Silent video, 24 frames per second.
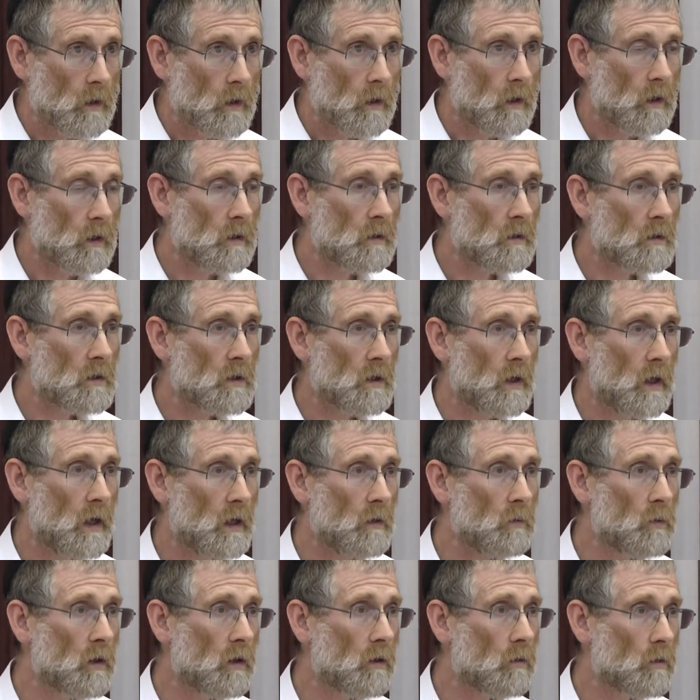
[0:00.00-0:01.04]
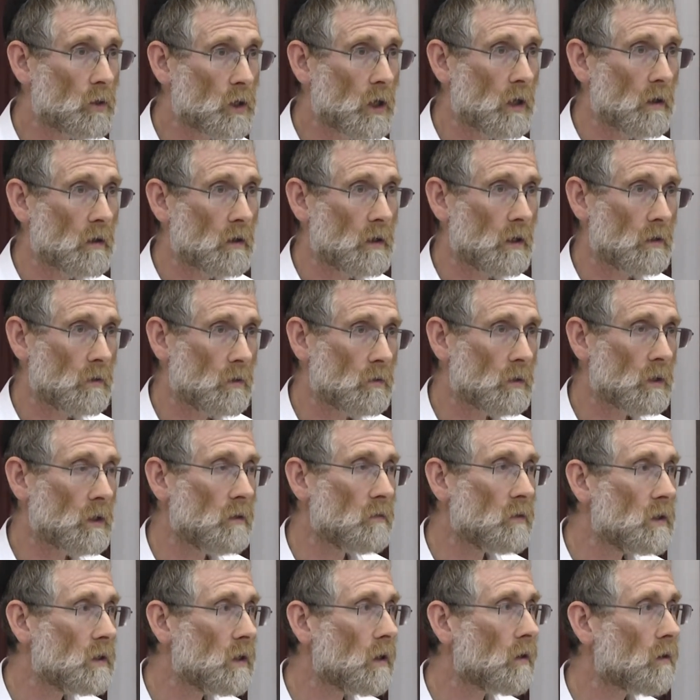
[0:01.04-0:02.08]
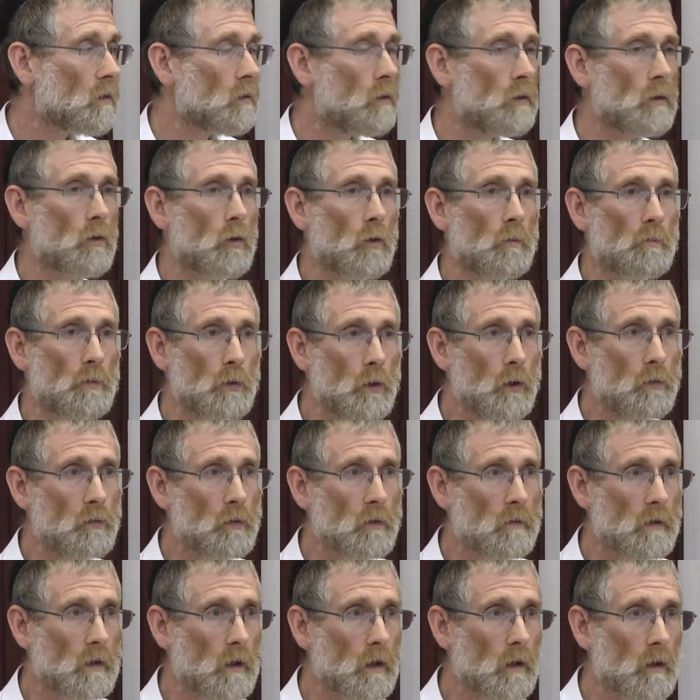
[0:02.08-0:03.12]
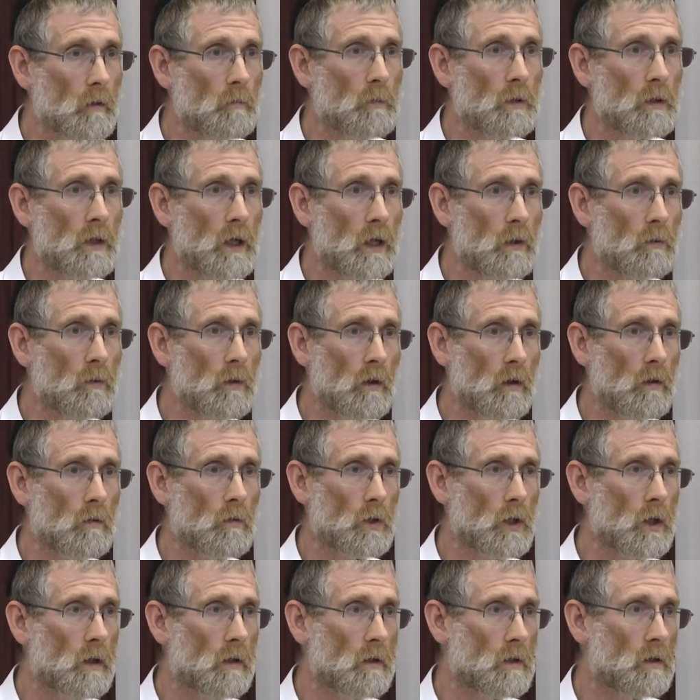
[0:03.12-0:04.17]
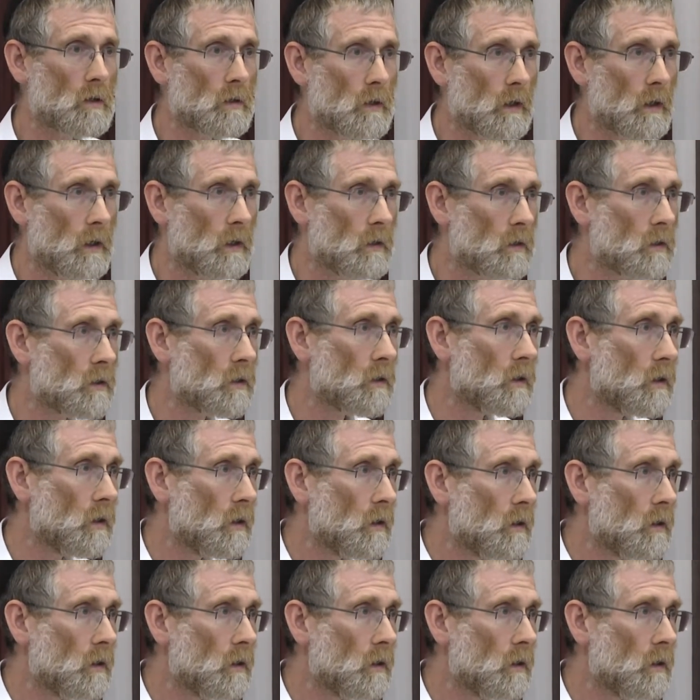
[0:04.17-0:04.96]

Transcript: And I would suggest, I don't have any historical proof of this, but I would suggest that,